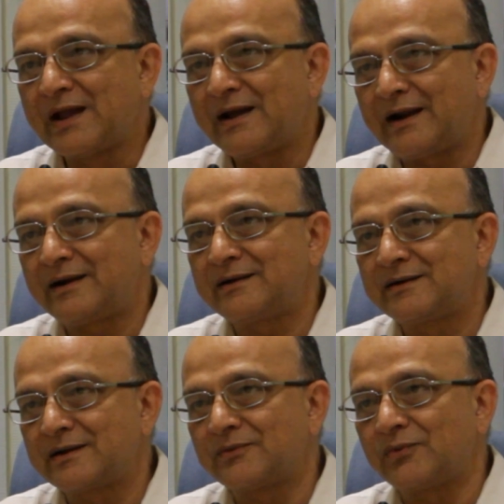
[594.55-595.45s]

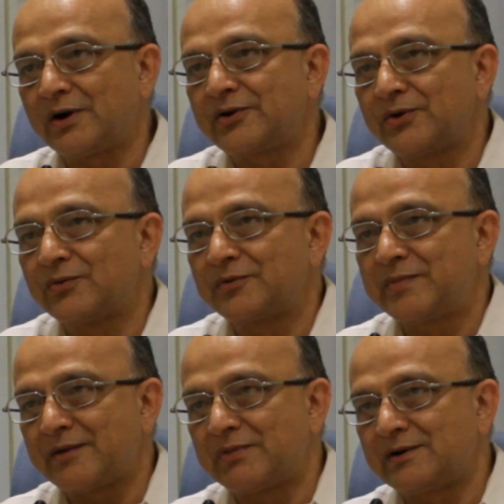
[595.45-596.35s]
and what you would
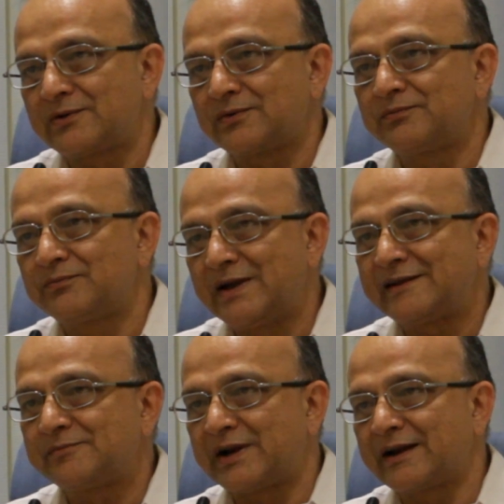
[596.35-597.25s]
be able to
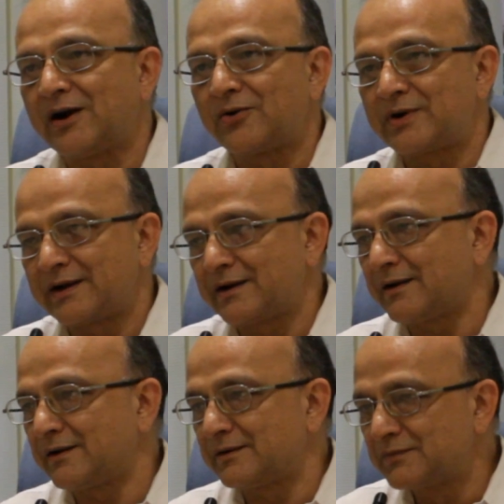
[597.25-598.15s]
best bring out in
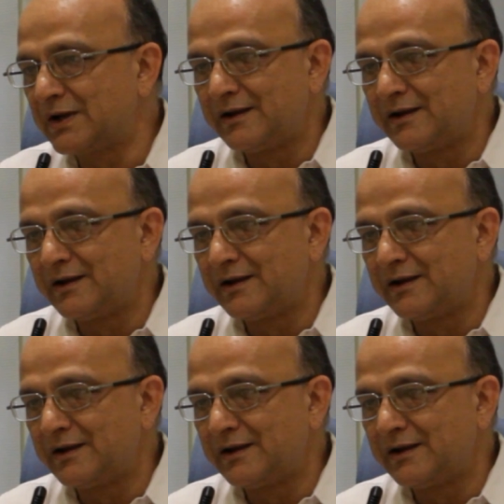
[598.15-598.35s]
a